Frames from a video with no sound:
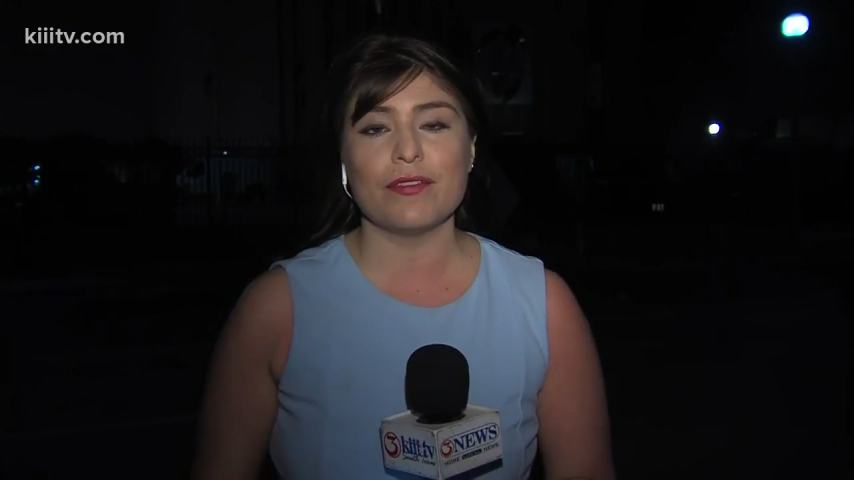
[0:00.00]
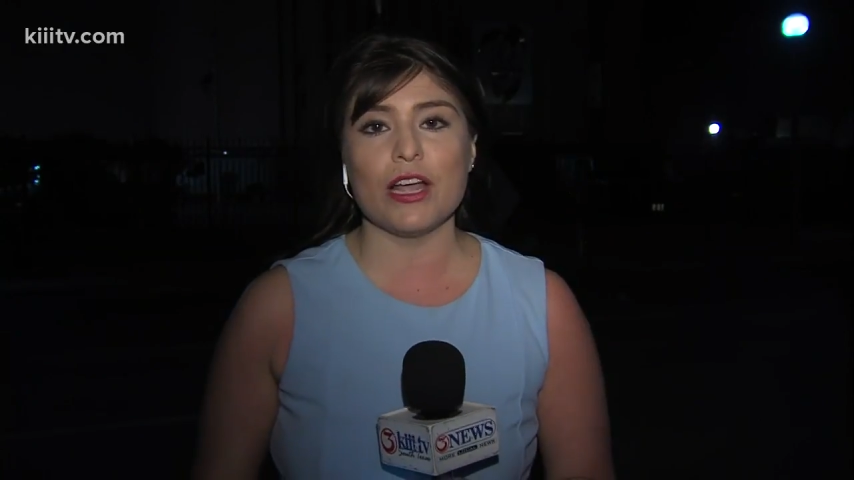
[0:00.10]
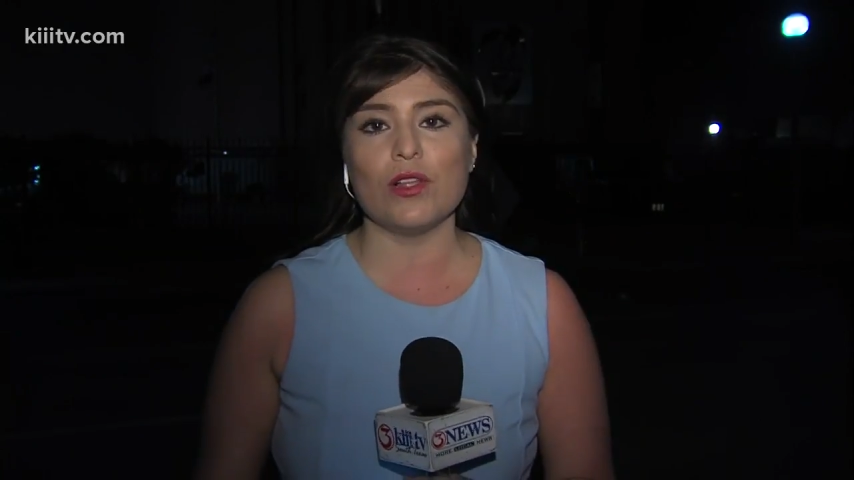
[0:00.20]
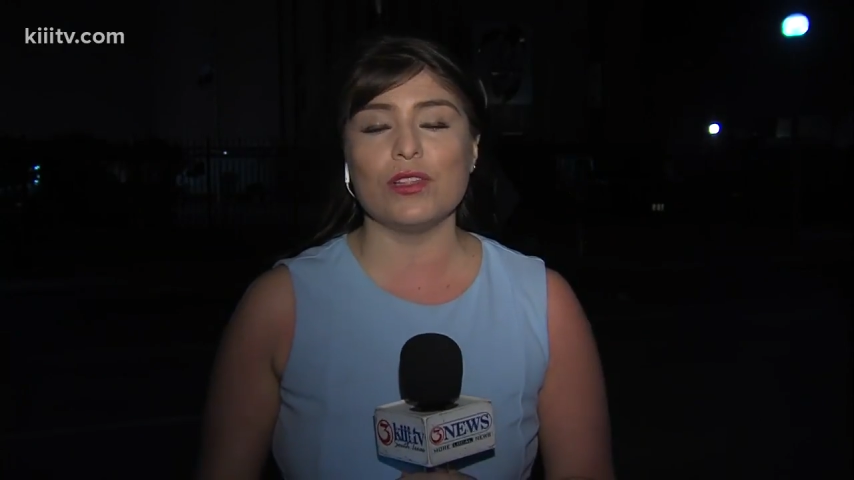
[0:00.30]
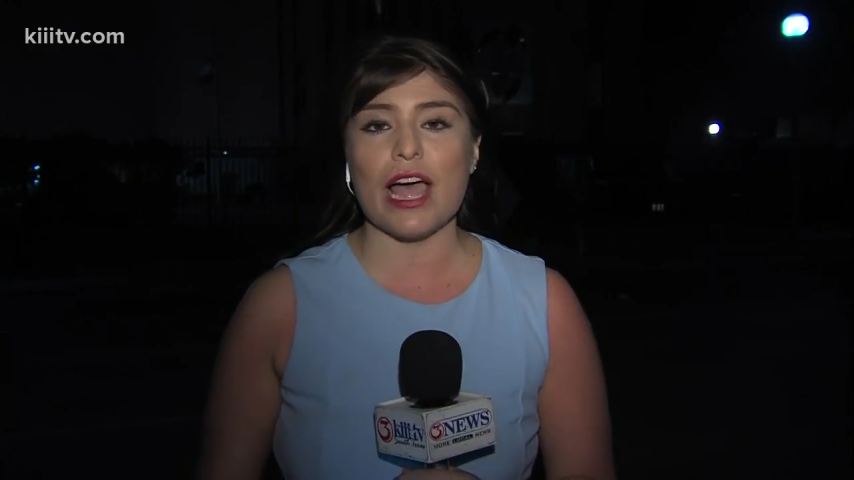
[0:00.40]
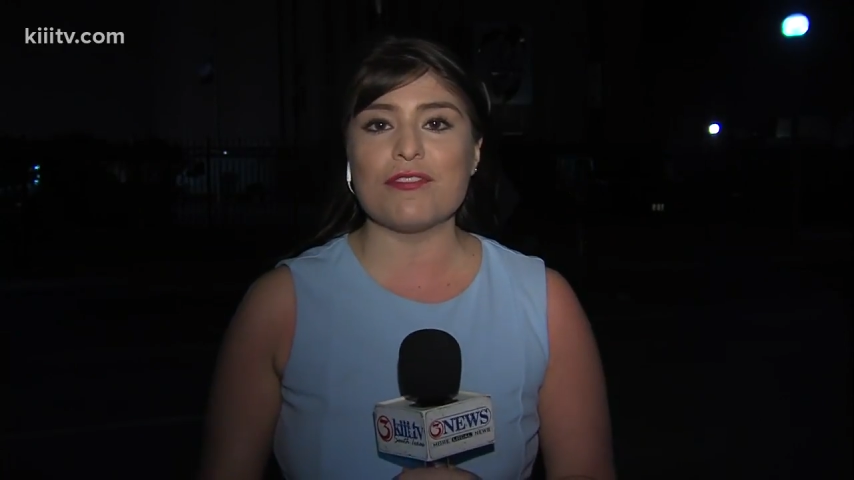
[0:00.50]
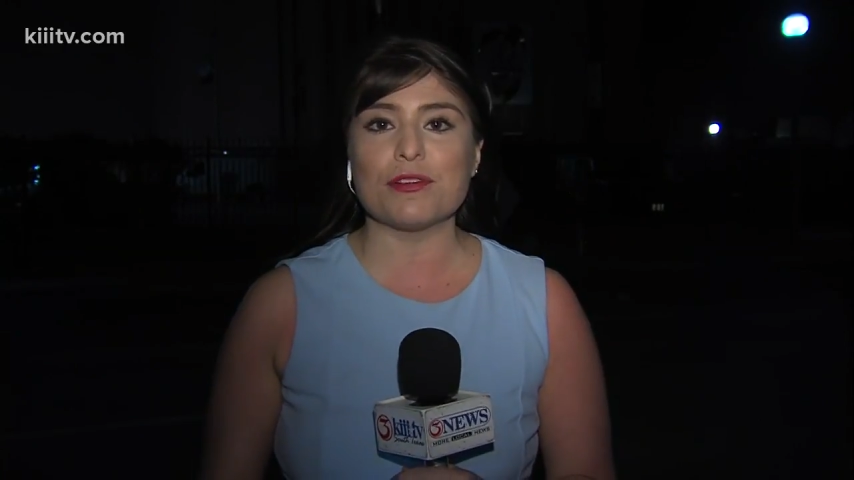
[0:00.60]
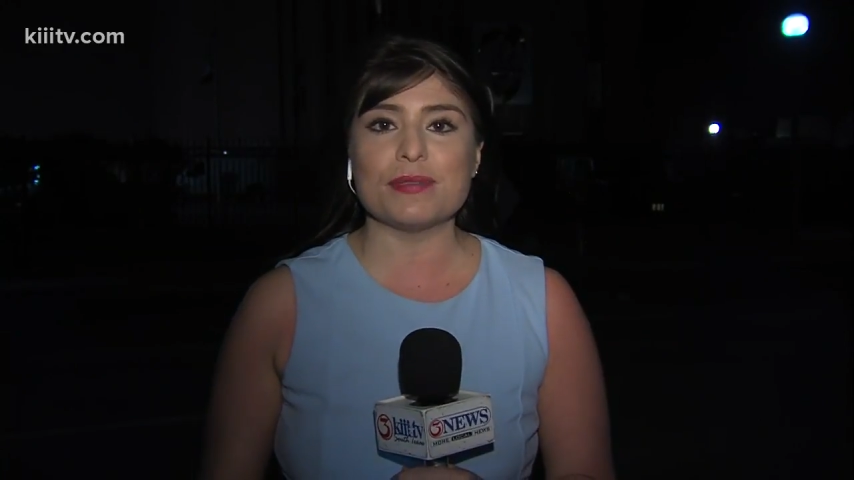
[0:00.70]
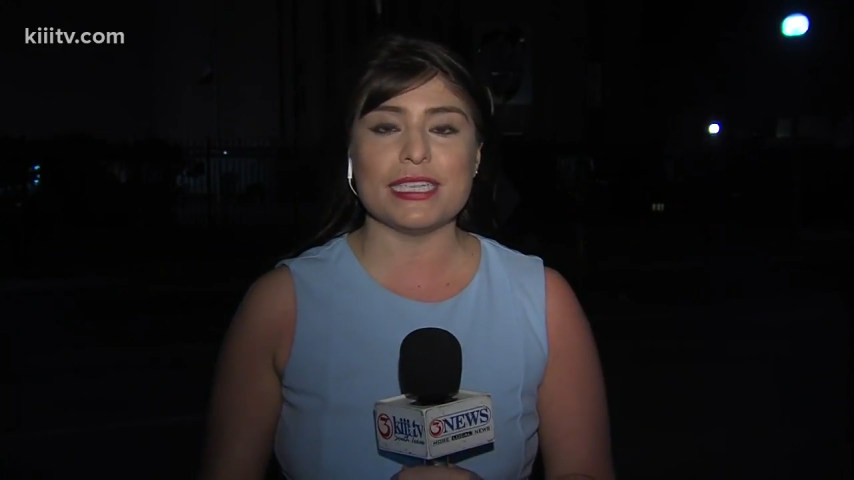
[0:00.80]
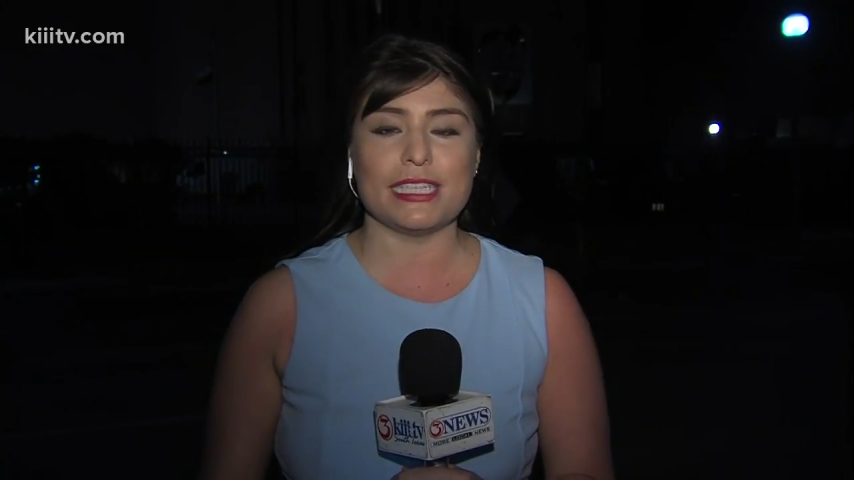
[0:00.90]
For now, live
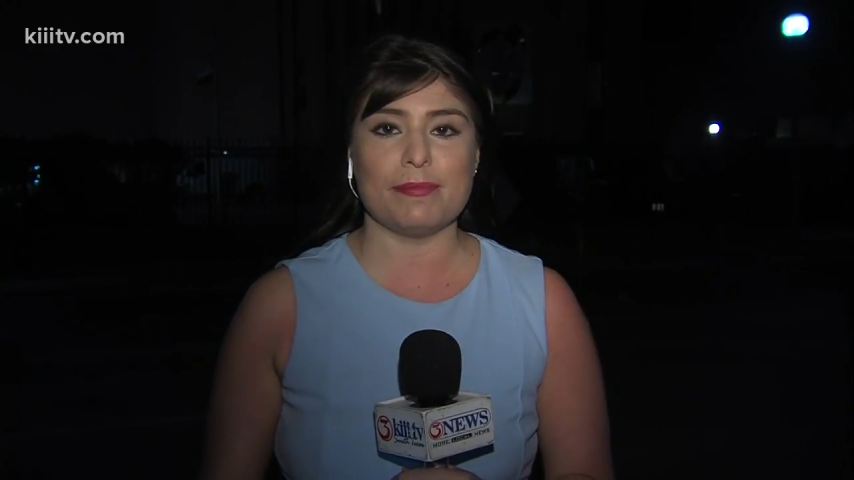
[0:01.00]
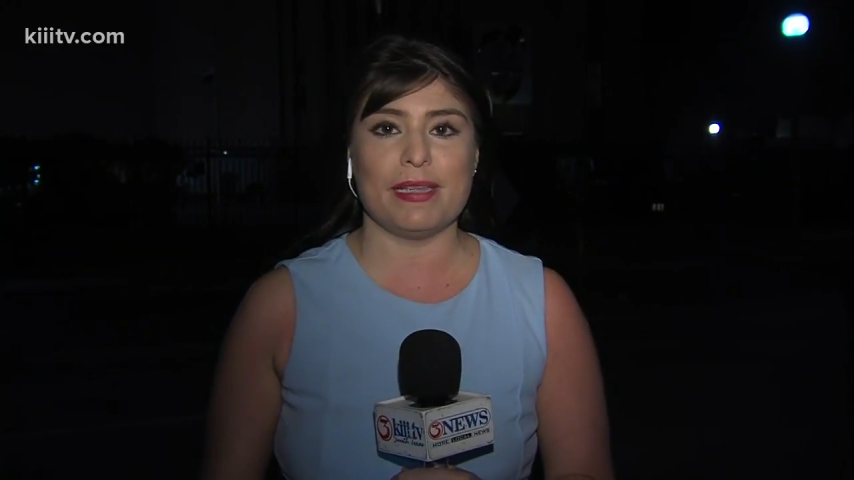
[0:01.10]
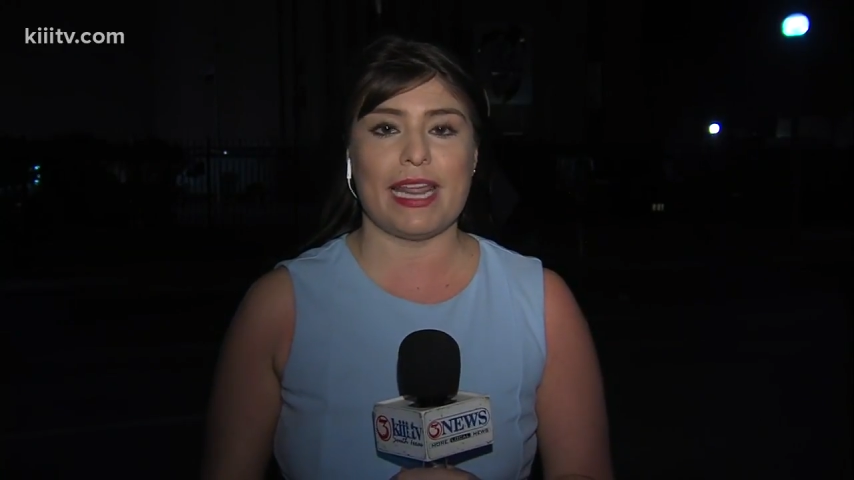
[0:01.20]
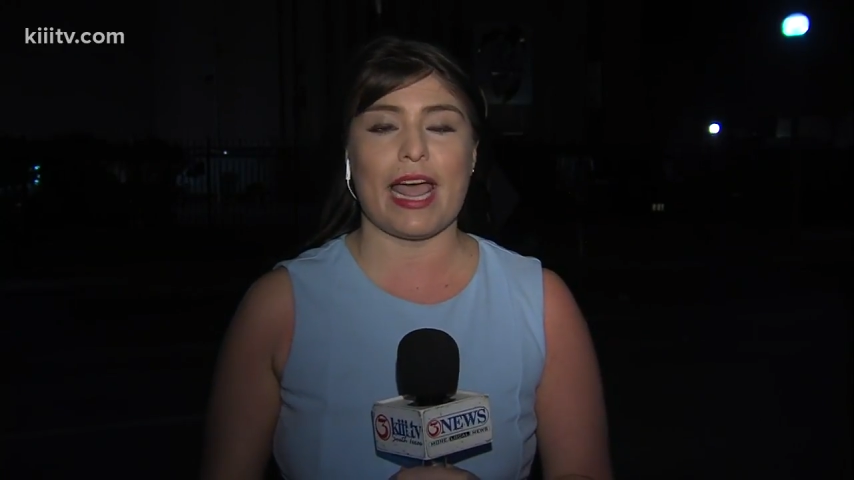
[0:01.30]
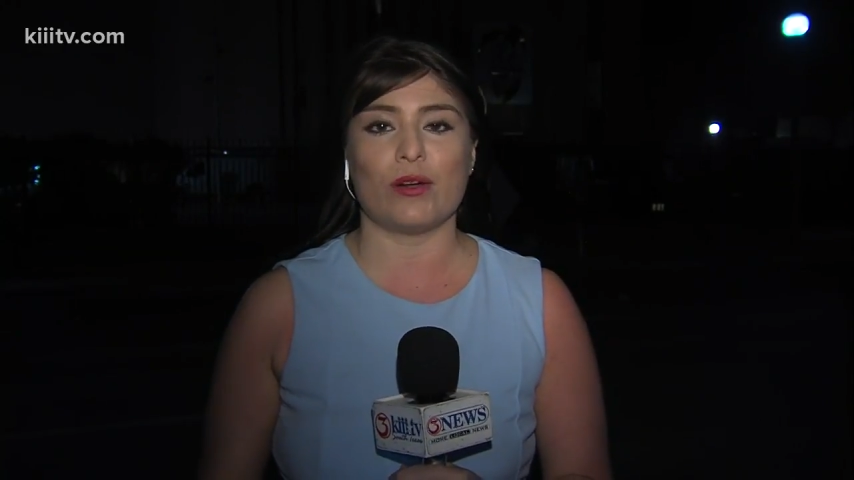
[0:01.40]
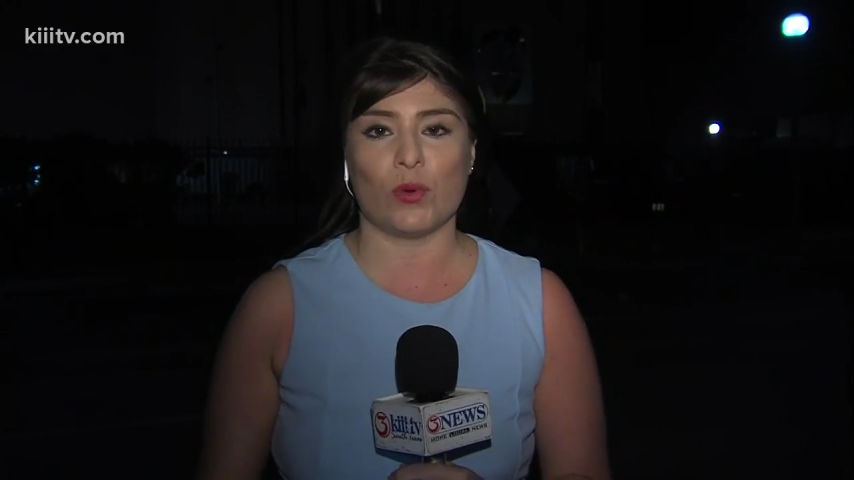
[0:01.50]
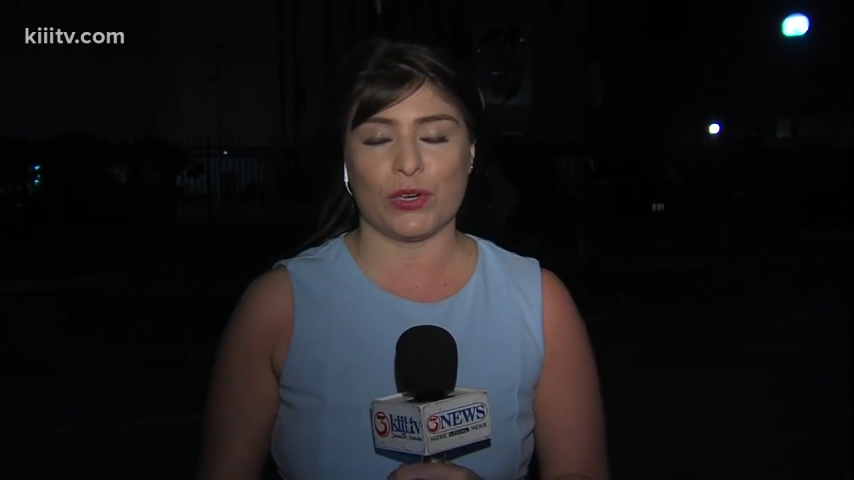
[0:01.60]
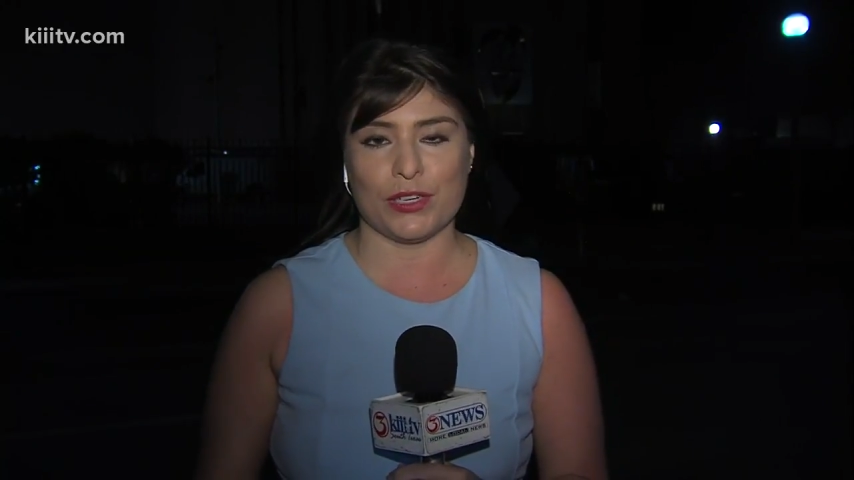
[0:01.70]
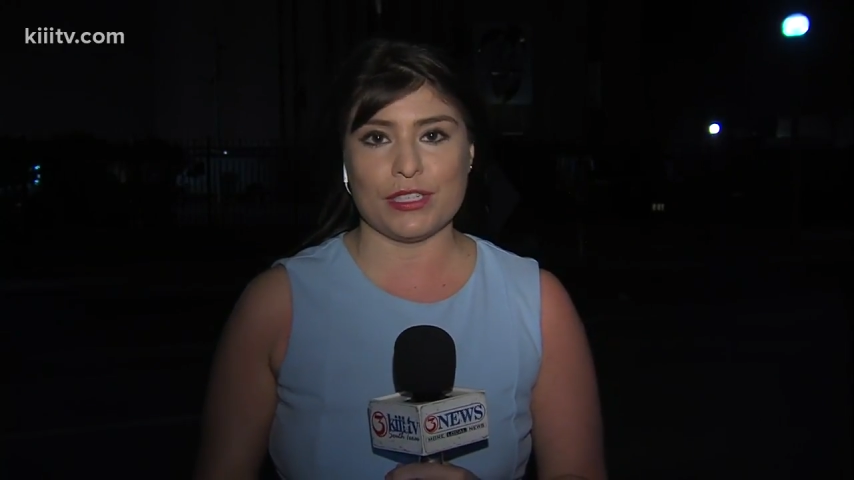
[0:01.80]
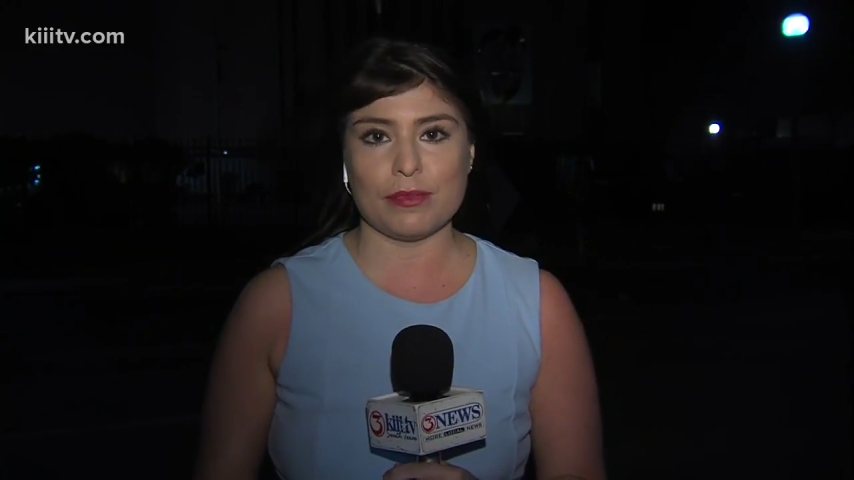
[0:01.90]
from CCPD
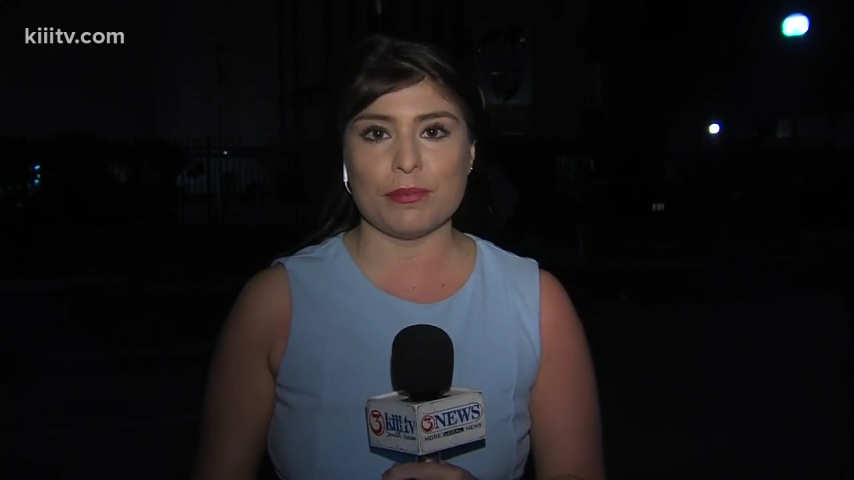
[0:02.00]
headquarters,